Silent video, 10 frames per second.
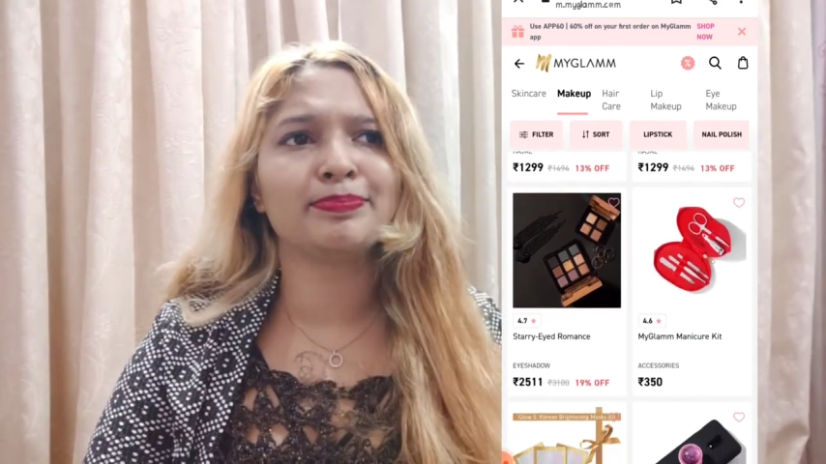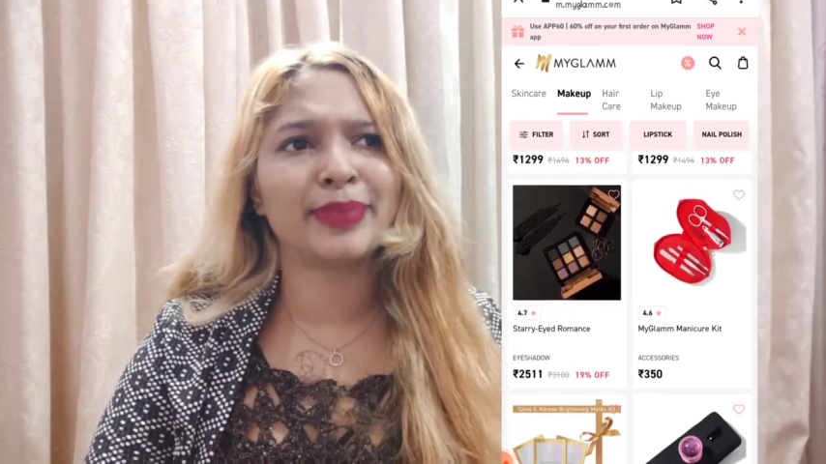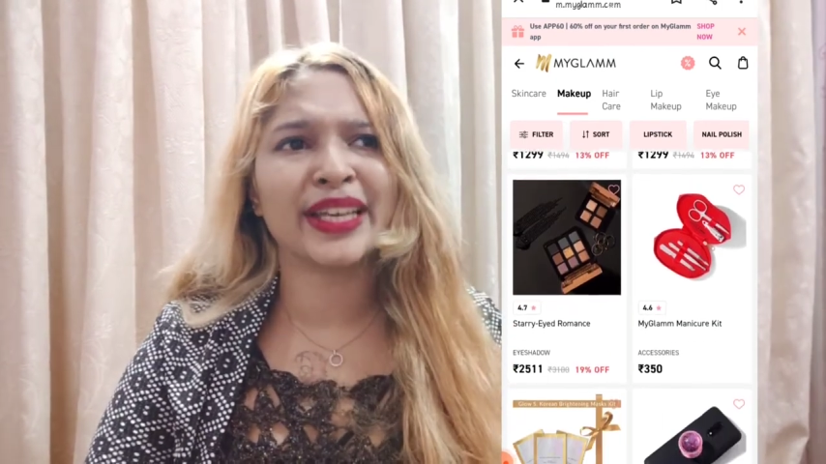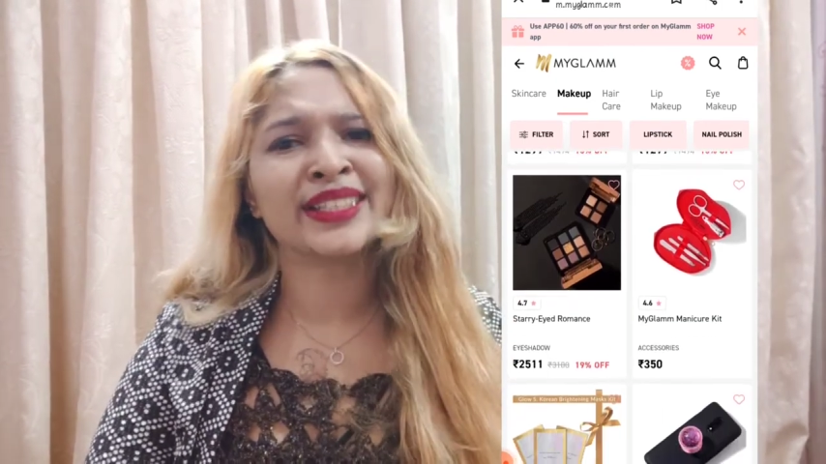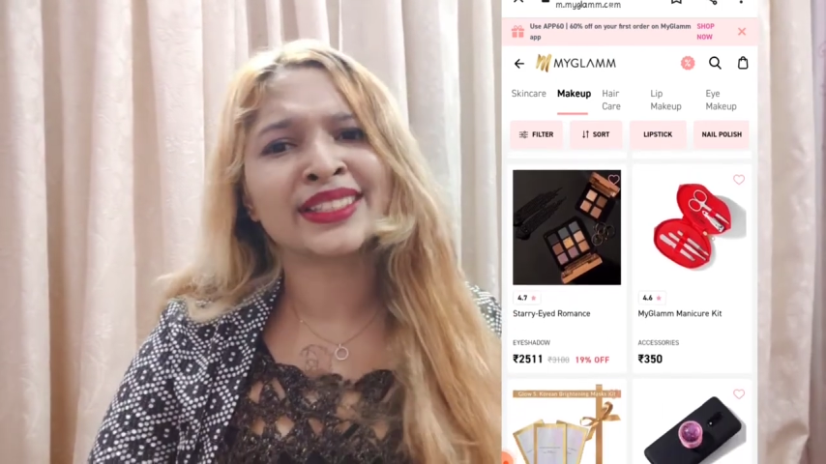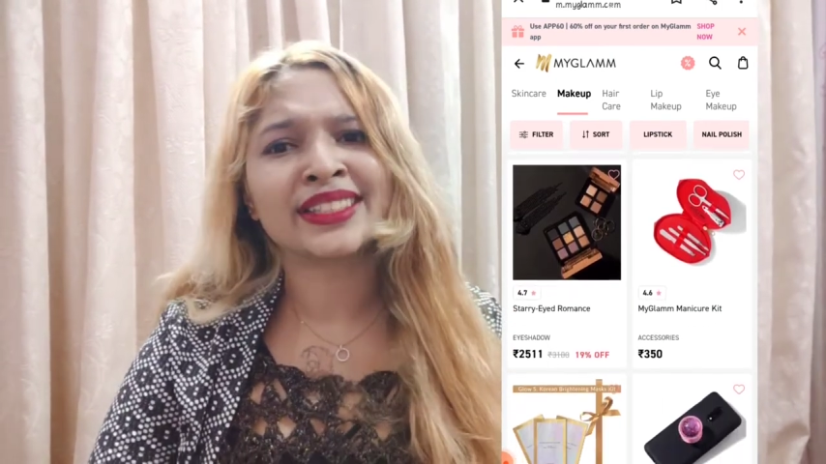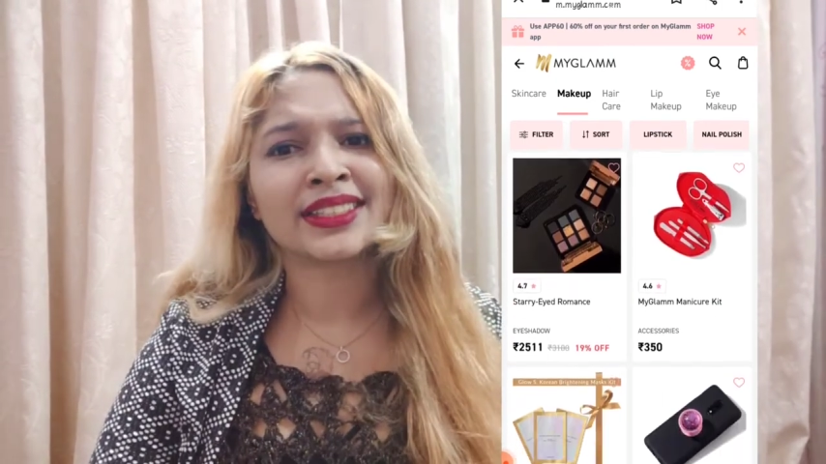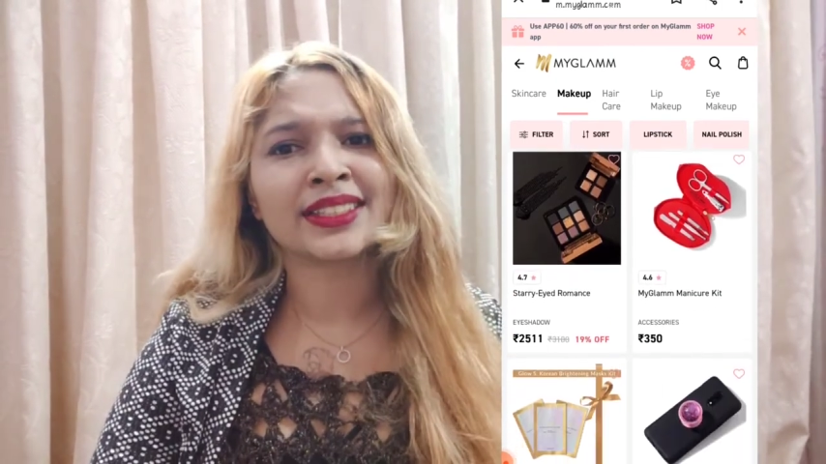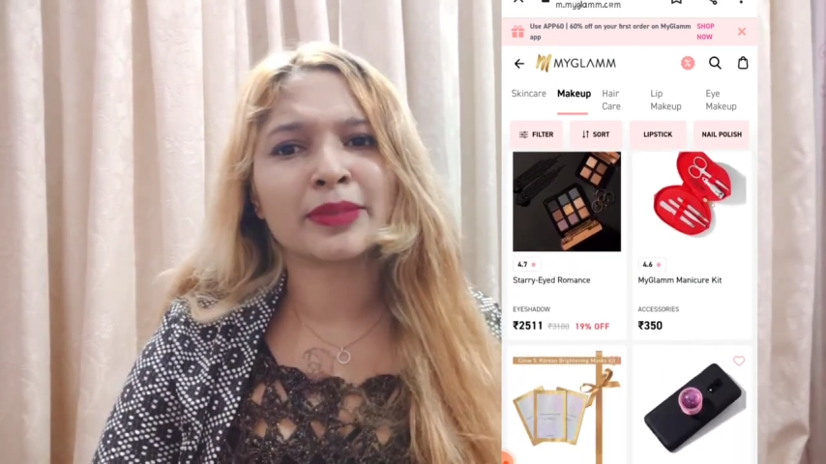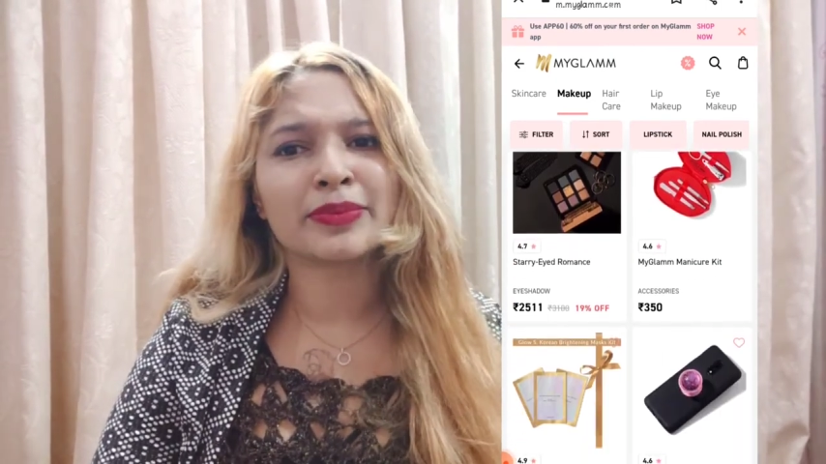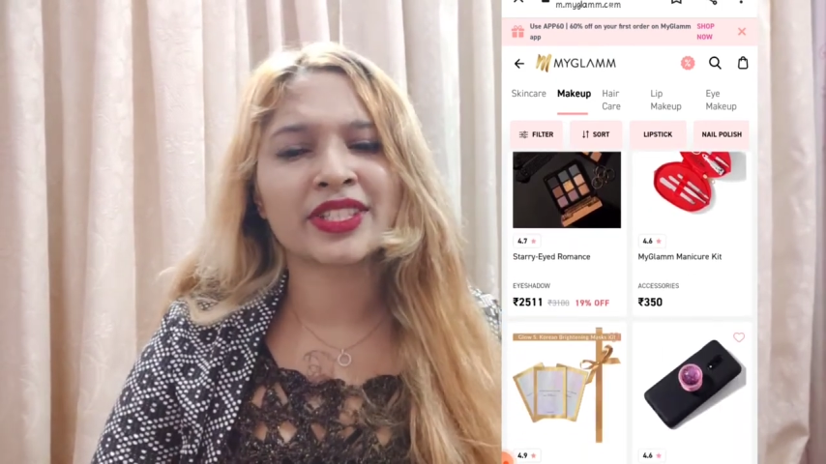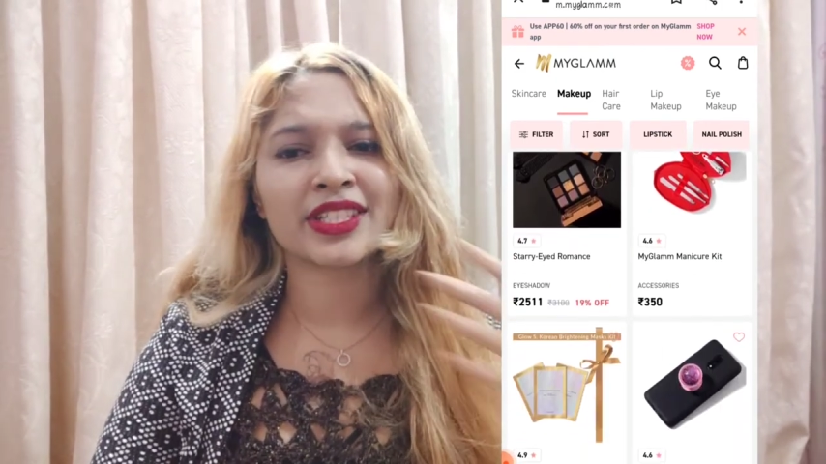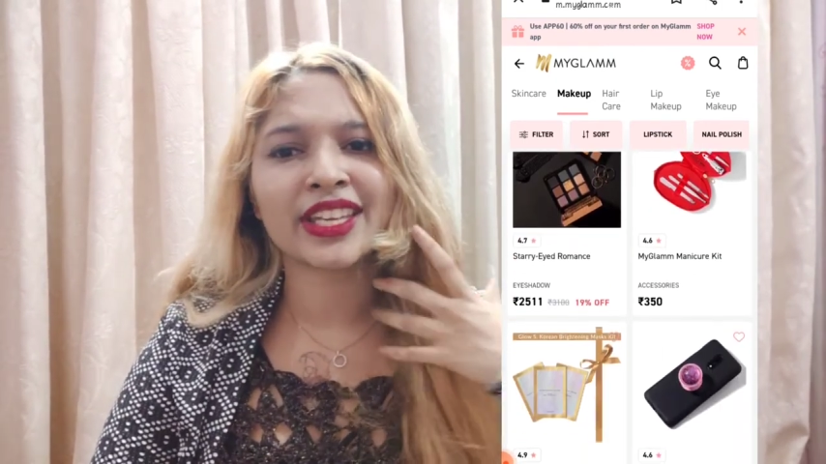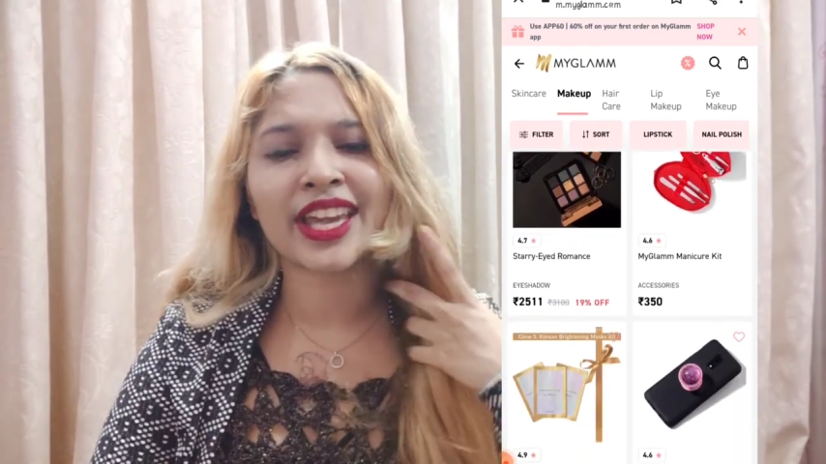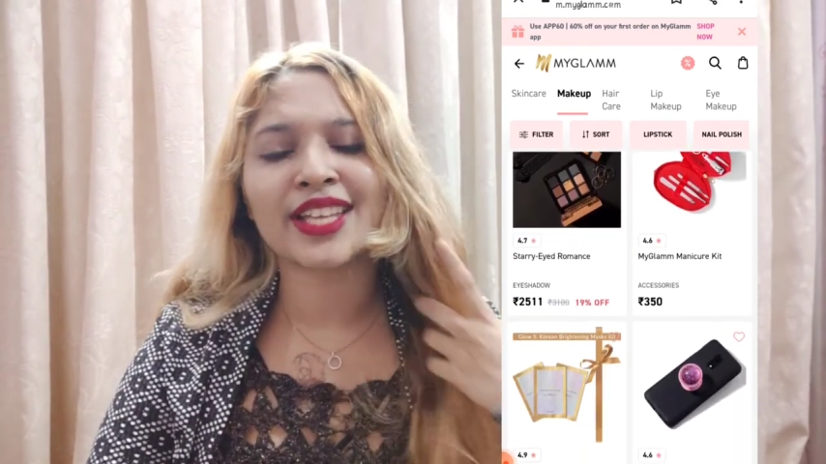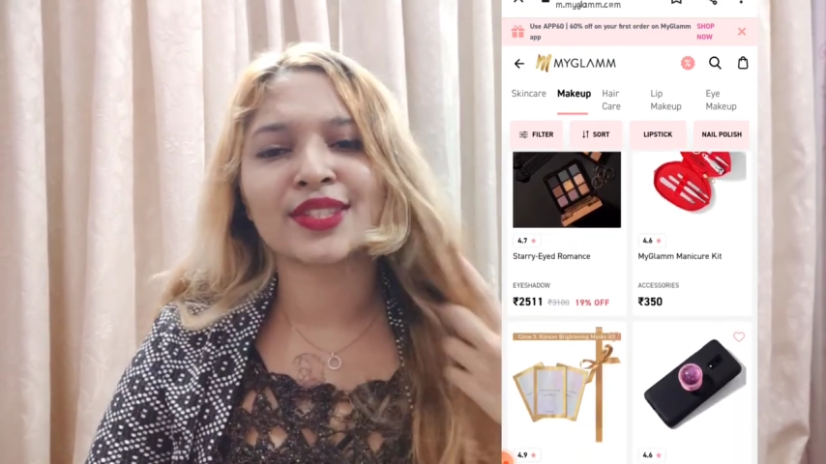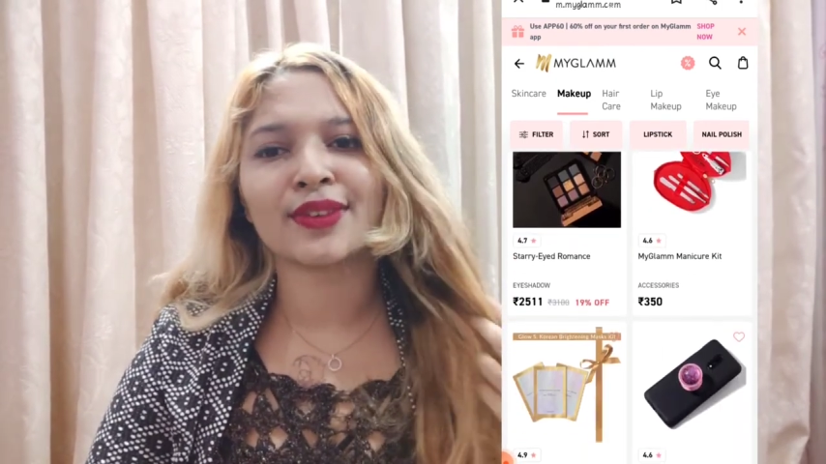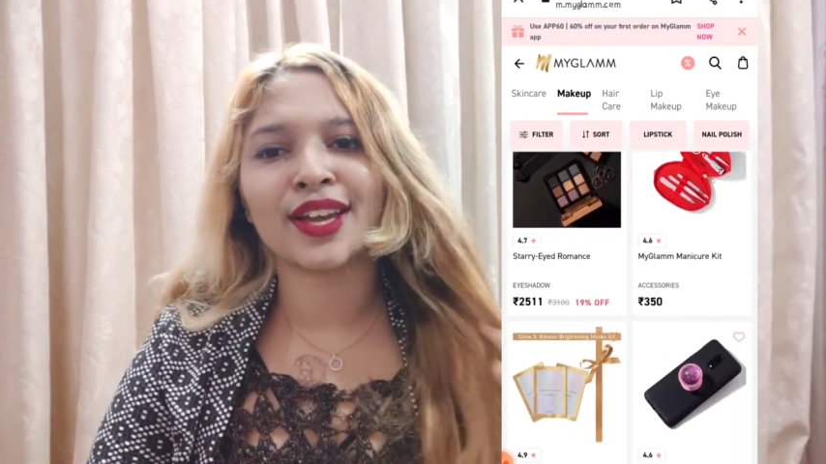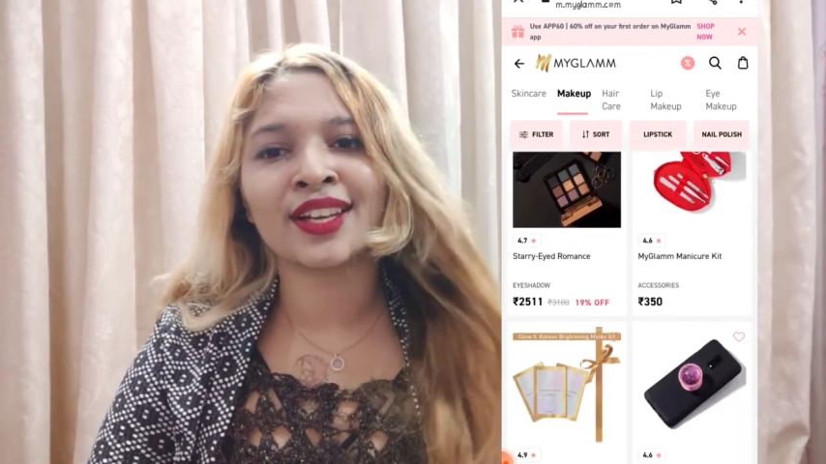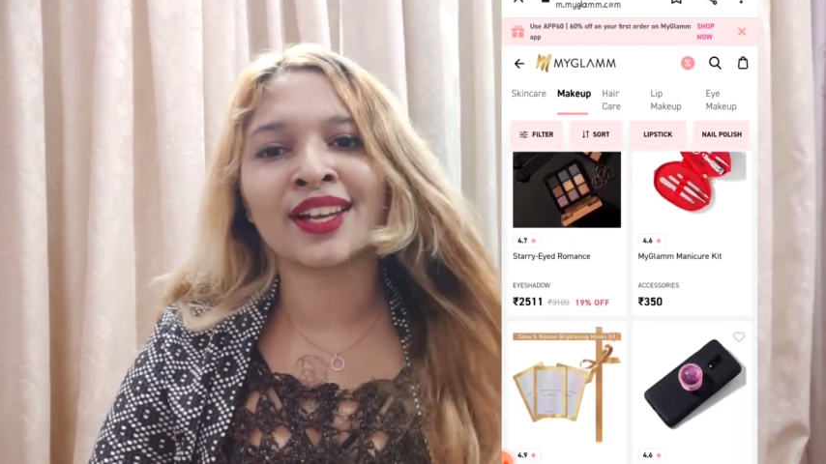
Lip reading: pink lipstick as well.